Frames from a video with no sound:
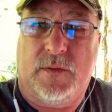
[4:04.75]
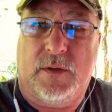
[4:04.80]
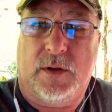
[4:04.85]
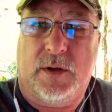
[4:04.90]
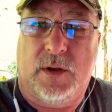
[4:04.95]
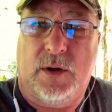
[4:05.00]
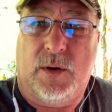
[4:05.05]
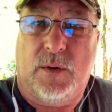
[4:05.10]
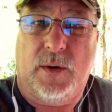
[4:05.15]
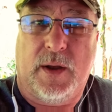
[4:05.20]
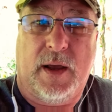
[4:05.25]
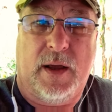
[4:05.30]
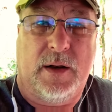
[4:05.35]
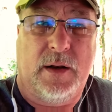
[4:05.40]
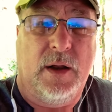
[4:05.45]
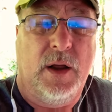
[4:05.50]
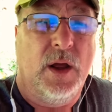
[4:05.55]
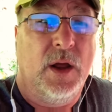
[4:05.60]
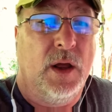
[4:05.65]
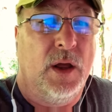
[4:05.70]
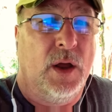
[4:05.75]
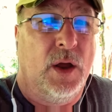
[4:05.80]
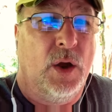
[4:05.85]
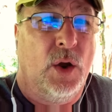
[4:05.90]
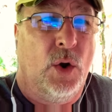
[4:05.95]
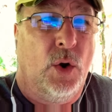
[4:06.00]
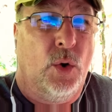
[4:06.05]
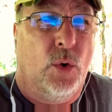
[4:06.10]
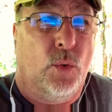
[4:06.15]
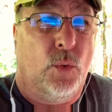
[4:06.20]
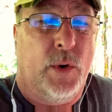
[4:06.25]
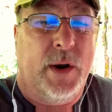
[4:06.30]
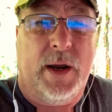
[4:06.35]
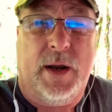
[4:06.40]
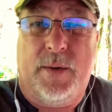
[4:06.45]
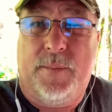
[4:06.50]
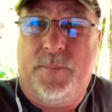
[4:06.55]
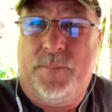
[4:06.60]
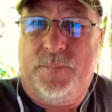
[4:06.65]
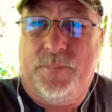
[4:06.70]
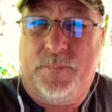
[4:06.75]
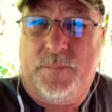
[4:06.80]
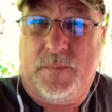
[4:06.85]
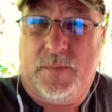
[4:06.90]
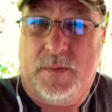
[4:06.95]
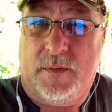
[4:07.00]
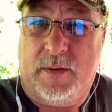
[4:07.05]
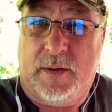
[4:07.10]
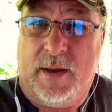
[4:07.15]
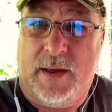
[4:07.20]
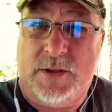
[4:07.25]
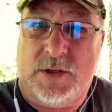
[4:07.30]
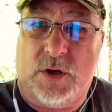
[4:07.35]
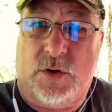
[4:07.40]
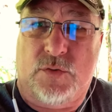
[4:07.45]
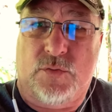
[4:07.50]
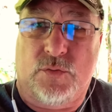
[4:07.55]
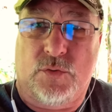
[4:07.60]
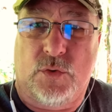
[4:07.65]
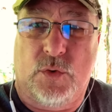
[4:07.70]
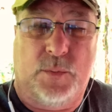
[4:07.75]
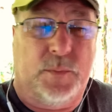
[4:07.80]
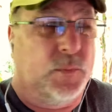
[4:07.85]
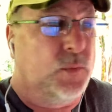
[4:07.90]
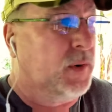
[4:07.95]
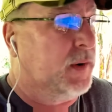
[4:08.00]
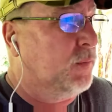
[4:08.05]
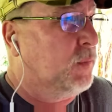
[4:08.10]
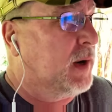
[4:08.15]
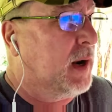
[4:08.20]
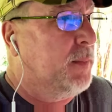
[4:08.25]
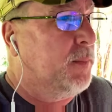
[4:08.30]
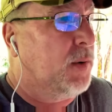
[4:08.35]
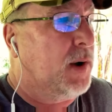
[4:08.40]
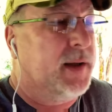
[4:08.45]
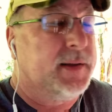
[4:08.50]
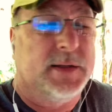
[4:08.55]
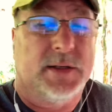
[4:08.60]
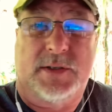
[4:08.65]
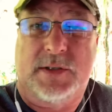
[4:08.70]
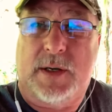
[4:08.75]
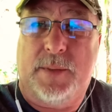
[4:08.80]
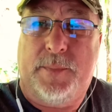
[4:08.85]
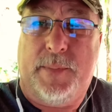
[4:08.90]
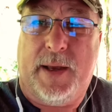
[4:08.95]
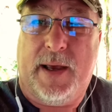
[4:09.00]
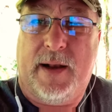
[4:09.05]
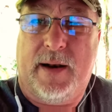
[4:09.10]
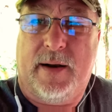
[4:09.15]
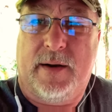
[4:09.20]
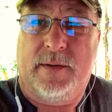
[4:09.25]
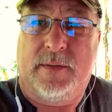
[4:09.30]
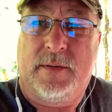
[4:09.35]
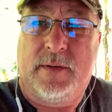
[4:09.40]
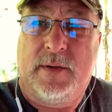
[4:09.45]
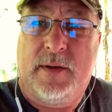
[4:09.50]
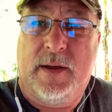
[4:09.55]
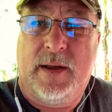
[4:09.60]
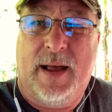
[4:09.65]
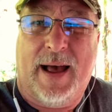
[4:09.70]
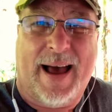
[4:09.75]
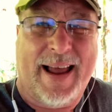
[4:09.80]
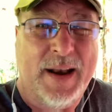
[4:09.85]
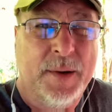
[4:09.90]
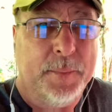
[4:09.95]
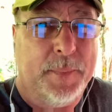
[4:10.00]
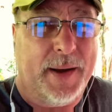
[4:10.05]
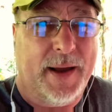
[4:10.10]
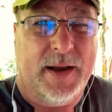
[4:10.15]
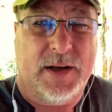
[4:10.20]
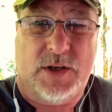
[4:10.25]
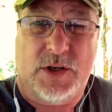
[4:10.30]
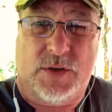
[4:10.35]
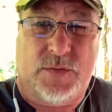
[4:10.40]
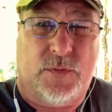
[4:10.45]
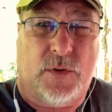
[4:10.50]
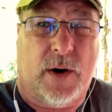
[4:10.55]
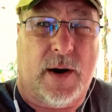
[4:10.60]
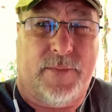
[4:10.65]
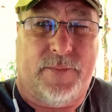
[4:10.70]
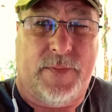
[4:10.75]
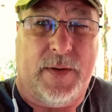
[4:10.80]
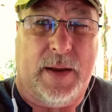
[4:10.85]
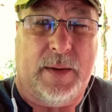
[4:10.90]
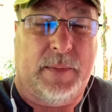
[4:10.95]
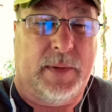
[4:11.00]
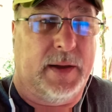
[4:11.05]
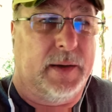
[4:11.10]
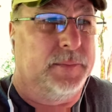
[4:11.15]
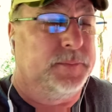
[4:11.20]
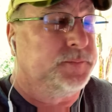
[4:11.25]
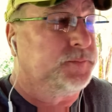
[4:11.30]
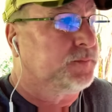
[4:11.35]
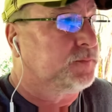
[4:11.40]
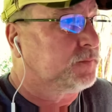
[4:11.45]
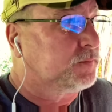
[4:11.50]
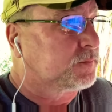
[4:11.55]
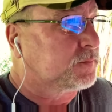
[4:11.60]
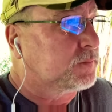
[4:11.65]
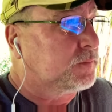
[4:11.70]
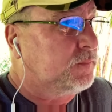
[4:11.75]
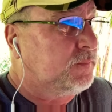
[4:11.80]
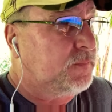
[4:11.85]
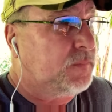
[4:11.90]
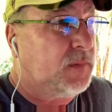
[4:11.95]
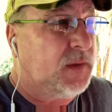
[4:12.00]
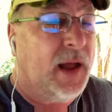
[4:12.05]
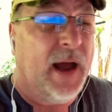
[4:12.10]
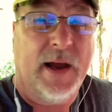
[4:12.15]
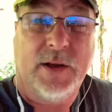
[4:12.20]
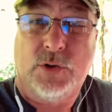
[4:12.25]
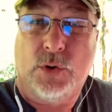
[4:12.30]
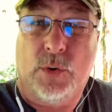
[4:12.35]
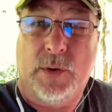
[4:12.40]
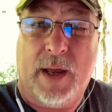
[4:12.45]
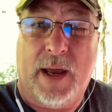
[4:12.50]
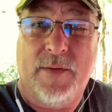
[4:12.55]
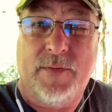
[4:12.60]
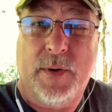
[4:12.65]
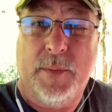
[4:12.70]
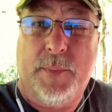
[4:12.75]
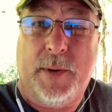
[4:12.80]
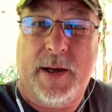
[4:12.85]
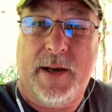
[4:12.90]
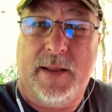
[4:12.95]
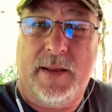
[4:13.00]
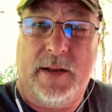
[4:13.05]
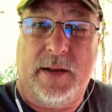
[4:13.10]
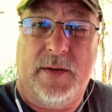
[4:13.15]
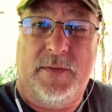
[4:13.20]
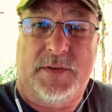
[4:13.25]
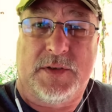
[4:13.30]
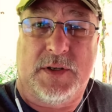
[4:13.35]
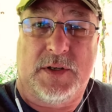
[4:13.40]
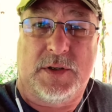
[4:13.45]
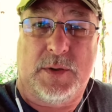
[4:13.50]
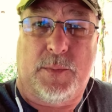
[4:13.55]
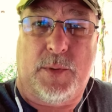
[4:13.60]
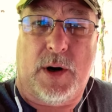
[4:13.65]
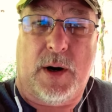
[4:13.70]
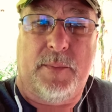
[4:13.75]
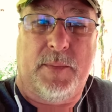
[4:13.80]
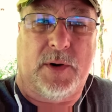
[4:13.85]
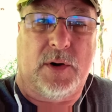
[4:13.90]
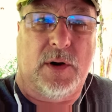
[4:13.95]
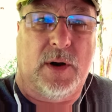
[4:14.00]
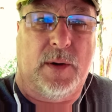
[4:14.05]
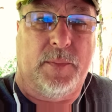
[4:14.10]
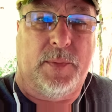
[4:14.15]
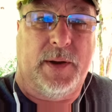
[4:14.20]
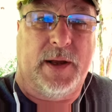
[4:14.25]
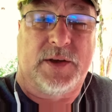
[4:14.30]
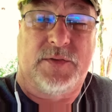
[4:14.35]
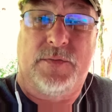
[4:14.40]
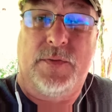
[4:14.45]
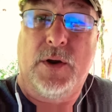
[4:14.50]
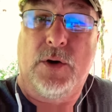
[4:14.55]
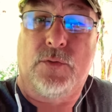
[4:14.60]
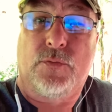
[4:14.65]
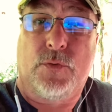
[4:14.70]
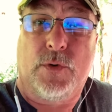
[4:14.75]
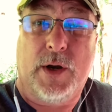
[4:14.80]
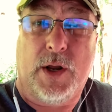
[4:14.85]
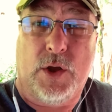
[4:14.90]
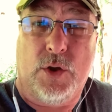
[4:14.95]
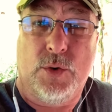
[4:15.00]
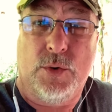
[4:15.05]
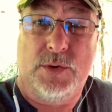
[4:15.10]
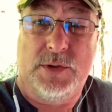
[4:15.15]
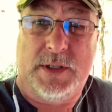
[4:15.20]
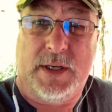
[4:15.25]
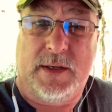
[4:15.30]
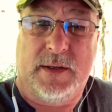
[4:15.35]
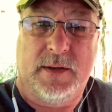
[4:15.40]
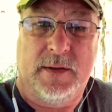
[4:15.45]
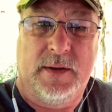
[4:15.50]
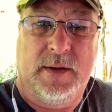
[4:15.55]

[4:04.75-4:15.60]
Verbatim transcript: You know, and we as a group, when, when I bought this cabana, I didn't buy it just for our family. I told everybody that lives in this apartment complex, feel free to use it.